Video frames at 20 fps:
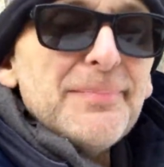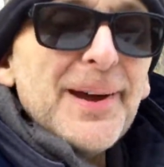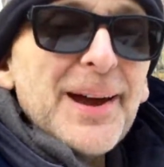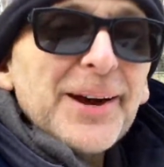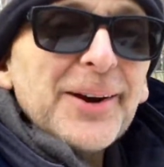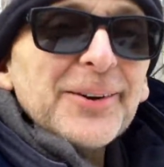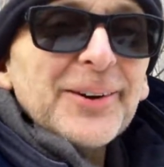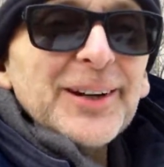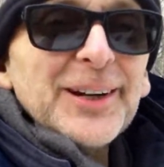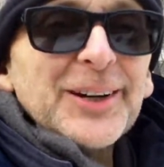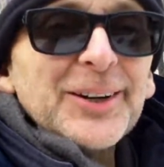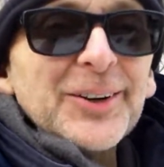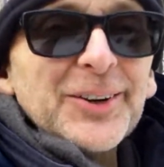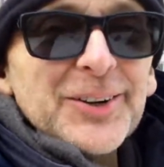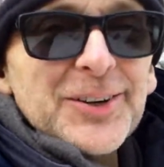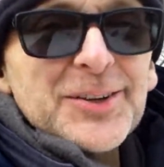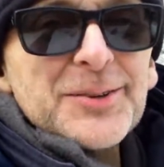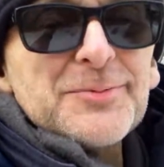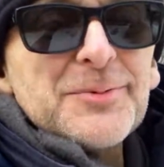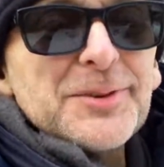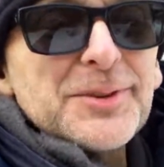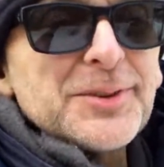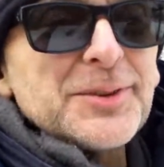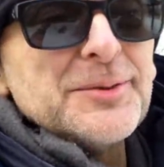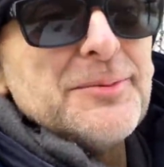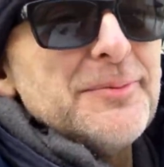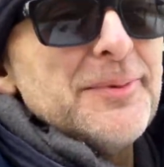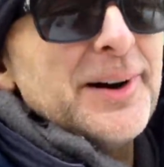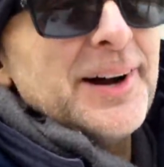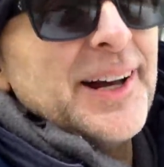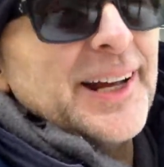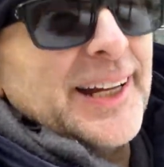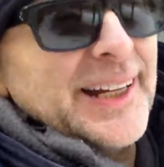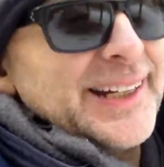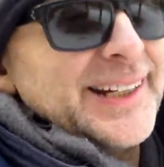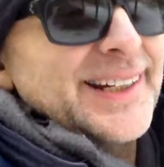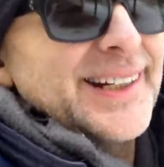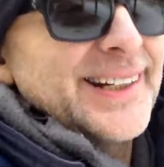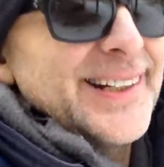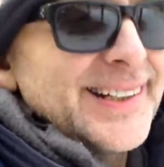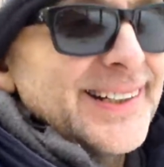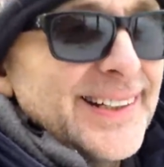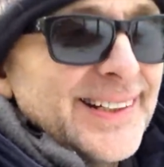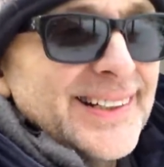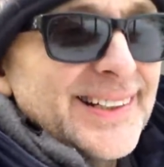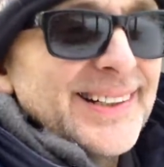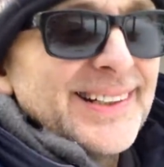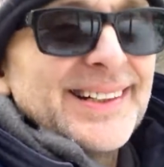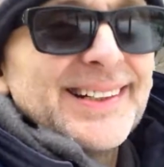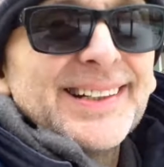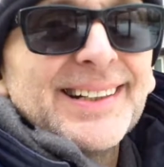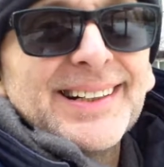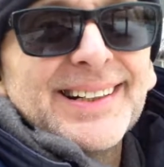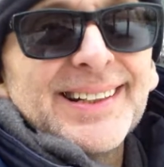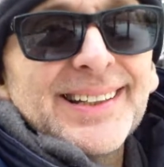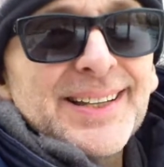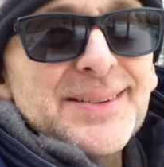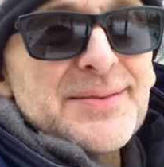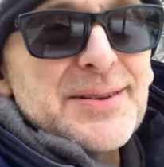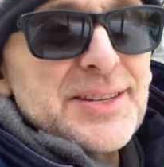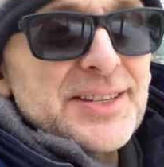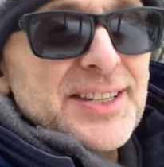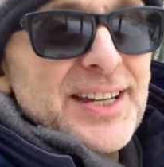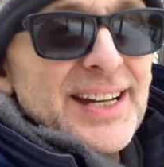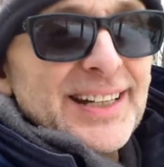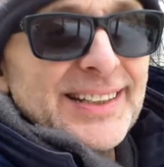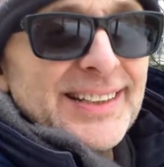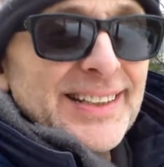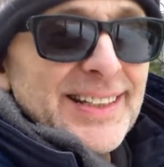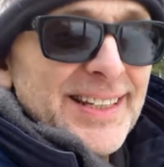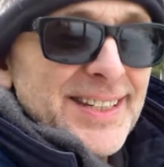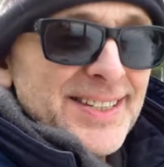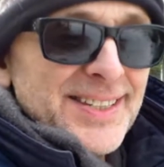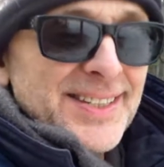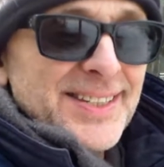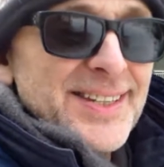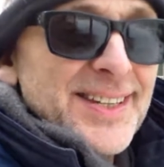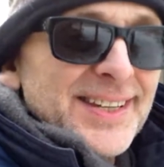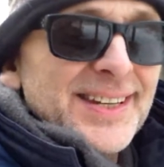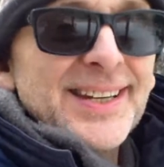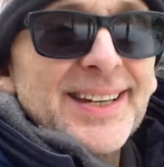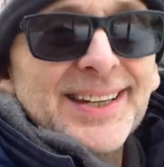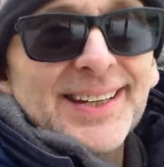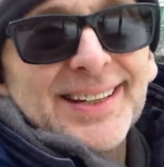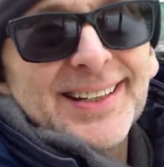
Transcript: Merry Christmas to Mike. Let me sign this.